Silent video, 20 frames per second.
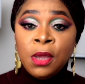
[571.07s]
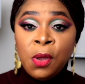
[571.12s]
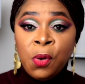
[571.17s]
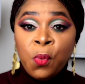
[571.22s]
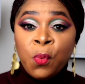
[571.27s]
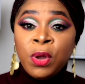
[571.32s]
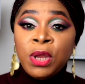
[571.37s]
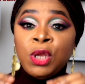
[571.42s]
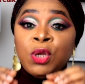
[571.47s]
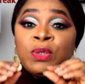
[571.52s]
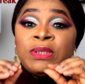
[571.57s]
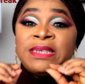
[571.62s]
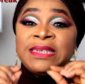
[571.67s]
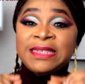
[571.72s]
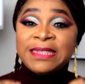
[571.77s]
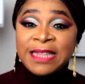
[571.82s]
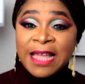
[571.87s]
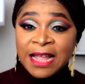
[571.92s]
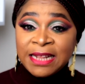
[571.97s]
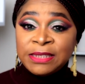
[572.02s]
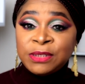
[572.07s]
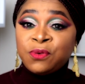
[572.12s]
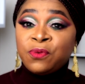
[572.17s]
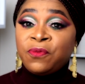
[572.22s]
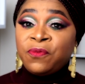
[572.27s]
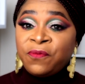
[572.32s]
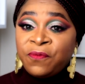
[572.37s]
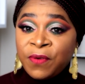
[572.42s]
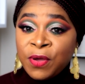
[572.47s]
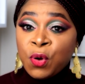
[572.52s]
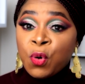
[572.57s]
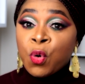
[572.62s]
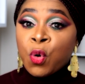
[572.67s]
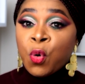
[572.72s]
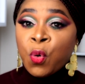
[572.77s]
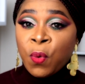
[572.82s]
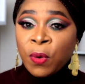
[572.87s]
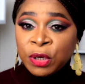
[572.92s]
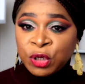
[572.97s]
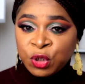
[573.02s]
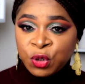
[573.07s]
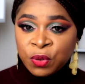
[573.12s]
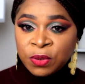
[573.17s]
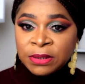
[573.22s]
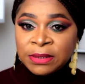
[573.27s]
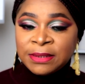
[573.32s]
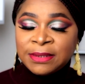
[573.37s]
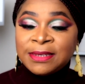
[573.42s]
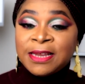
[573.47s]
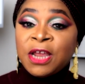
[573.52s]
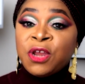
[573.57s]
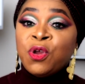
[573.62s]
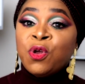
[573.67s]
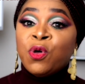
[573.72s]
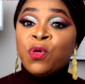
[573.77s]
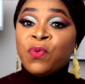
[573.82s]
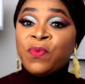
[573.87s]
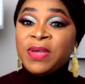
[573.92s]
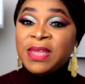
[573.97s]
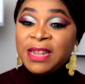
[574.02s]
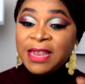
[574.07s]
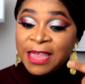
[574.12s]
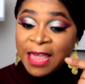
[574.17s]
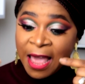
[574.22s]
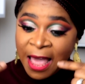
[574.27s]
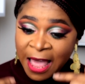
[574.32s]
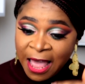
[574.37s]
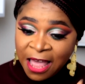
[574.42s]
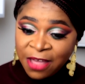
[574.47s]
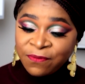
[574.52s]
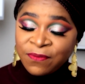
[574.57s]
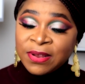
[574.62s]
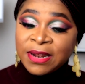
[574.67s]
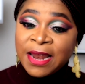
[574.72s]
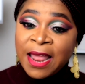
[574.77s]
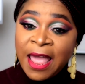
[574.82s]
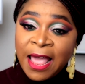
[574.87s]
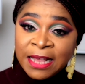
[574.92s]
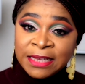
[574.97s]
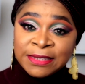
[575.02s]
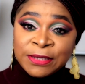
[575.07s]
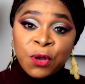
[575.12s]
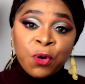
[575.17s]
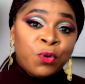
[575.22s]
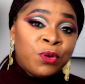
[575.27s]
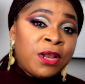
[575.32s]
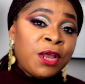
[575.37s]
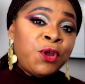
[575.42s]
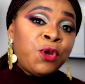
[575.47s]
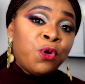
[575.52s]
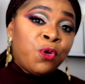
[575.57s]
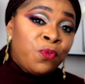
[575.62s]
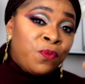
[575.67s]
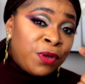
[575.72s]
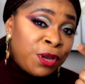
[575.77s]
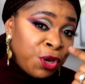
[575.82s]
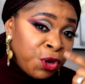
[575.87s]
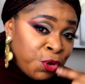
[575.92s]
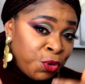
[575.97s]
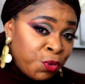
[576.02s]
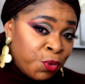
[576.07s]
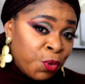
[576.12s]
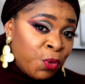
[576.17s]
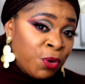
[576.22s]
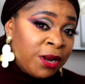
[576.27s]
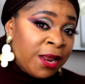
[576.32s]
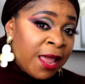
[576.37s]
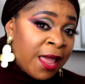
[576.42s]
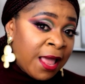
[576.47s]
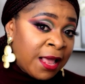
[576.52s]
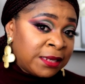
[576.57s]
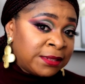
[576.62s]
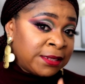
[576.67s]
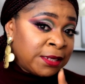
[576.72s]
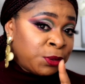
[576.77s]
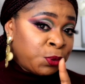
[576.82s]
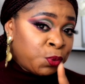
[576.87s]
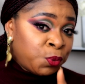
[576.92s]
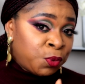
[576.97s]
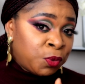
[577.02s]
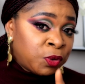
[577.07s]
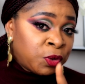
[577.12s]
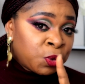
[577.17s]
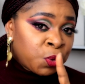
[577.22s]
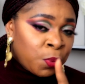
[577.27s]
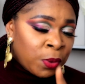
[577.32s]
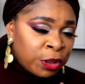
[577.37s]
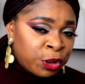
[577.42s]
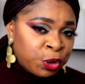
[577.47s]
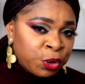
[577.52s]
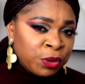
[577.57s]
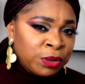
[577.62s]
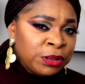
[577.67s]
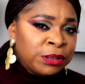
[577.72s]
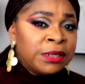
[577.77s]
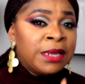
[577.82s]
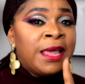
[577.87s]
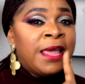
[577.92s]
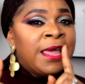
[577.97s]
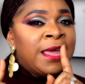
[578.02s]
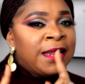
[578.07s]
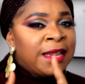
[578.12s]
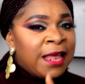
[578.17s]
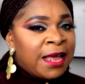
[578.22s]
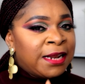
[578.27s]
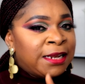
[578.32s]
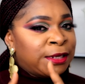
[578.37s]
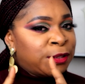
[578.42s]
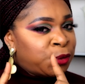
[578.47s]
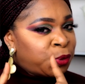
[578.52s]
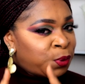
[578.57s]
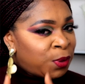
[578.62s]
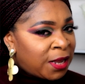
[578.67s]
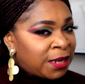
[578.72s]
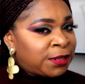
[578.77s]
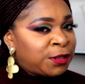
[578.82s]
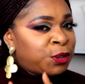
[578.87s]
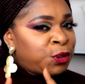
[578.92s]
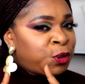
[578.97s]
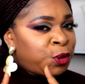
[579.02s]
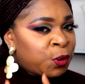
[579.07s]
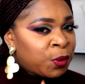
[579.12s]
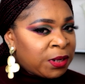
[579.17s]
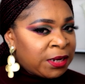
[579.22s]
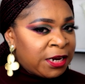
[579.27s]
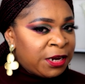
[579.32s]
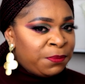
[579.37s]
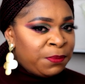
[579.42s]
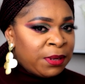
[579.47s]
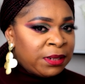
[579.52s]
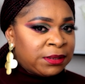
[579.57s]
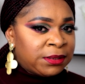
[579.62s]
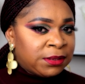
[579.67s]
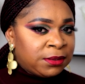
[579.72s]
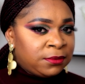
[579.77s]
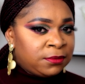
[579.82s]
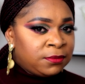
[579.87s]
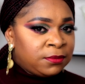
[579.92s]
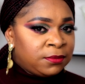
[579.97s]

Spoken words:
When you start to fail questions that you already have an answer, or that you already know the answer to those questions, that is your limit.